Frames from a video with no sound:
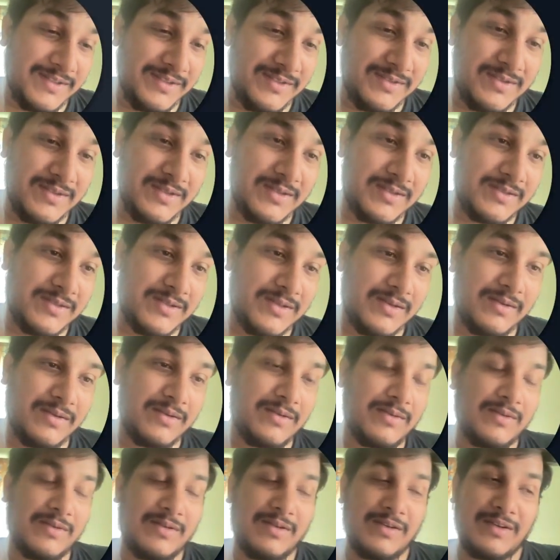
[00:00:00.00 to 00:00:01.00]
is just,
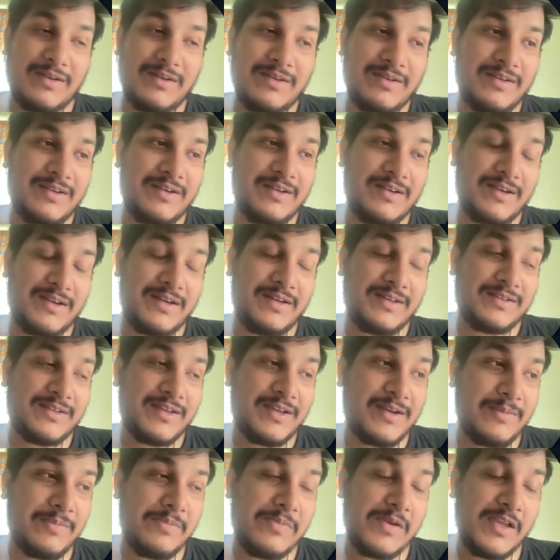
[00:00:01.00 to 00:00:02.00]
it's
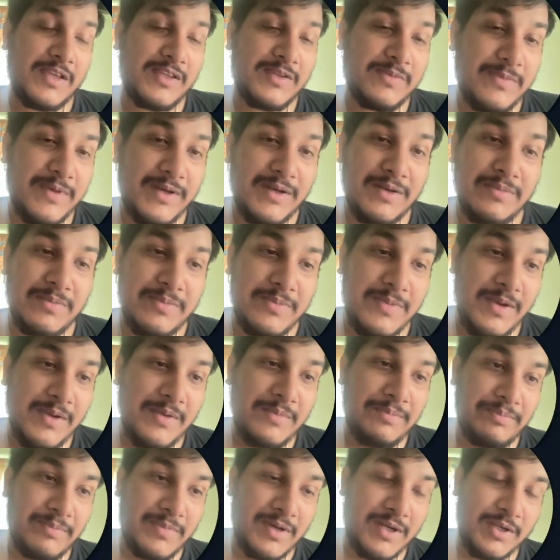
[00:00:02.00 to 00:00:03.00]
a replacement,
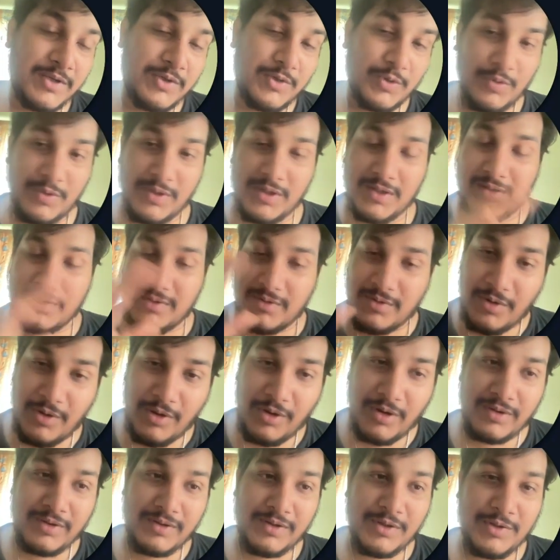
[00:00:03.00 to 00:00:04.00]
but a sugar
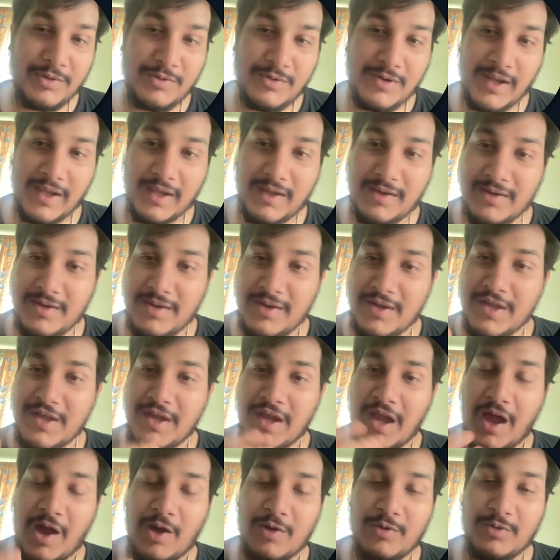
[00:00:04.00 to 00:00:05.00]
on like
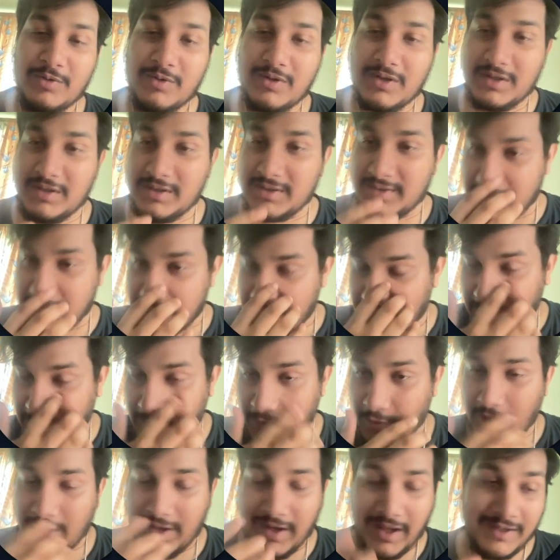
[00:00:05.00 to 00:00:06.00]
how
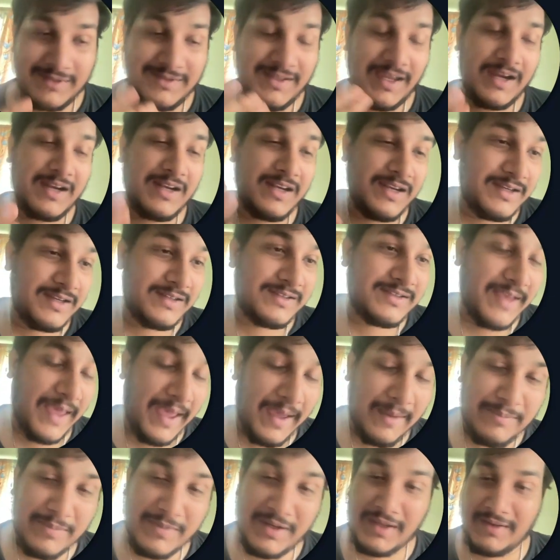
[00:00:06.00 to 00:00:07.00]
like what exactly it's
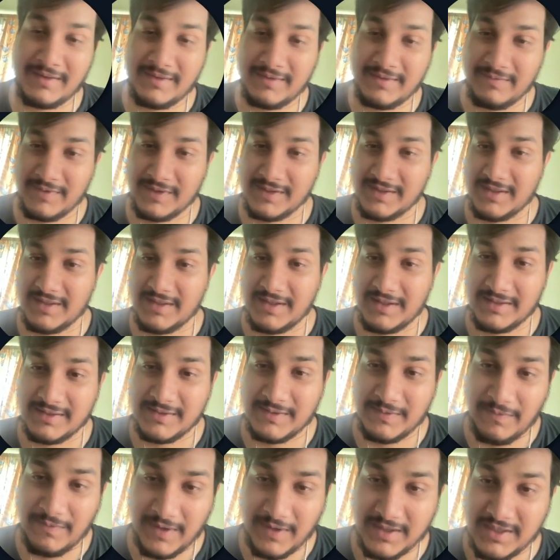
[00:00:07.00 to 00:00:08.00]
happening, whether
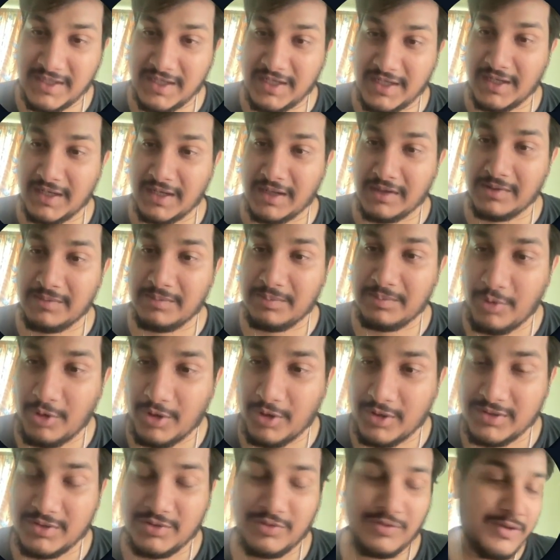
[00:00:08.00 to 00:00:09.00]
it's fetching and
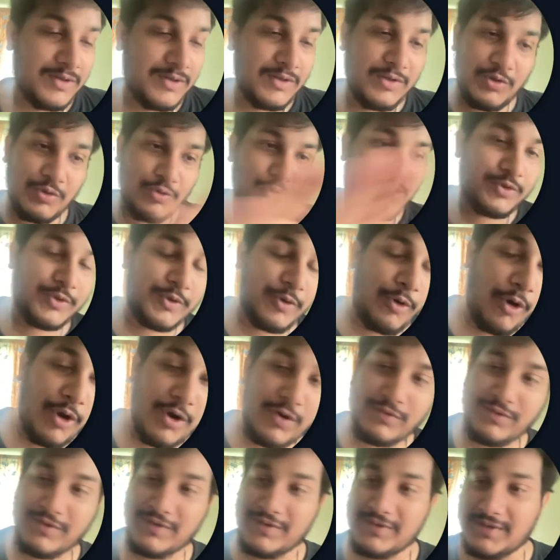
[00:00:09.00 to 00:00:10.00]
pause. So it shows you all
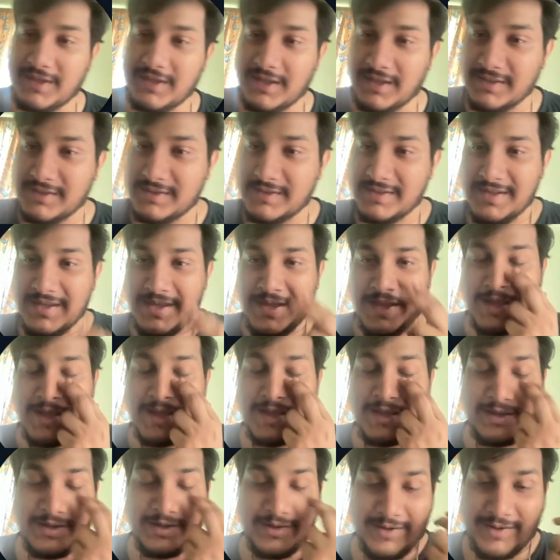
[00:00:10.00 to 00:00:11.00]
of these things,
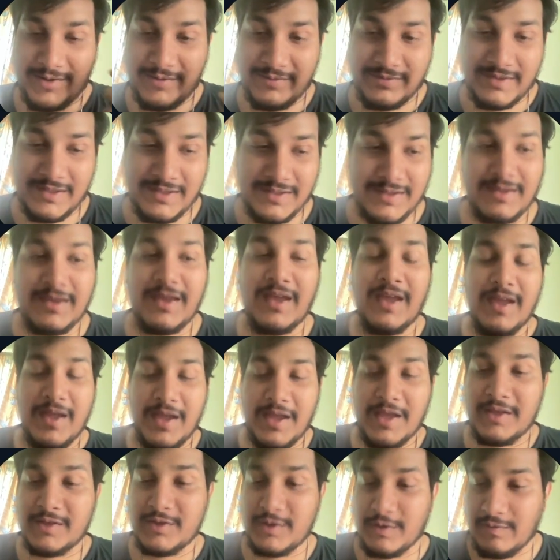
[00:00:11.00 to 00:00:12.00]
of this.
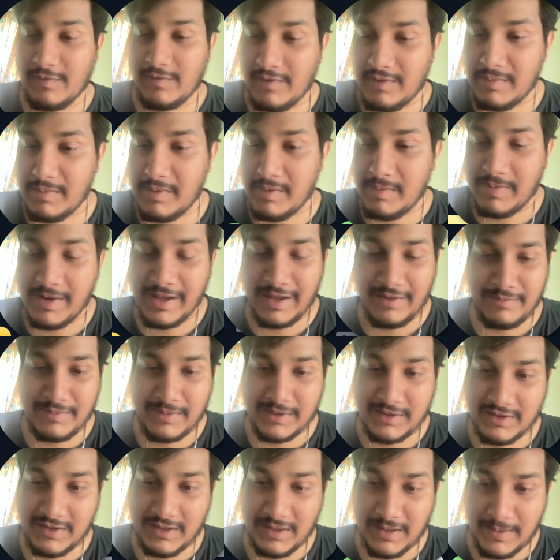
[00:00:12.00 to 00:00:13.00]
So we will be playing
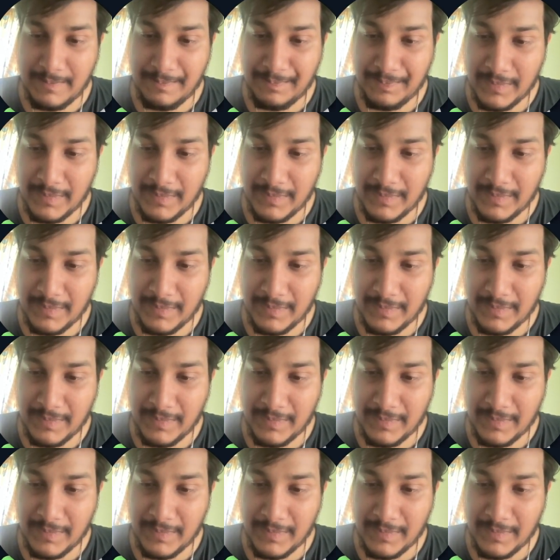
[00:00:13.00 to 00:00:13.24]
with it.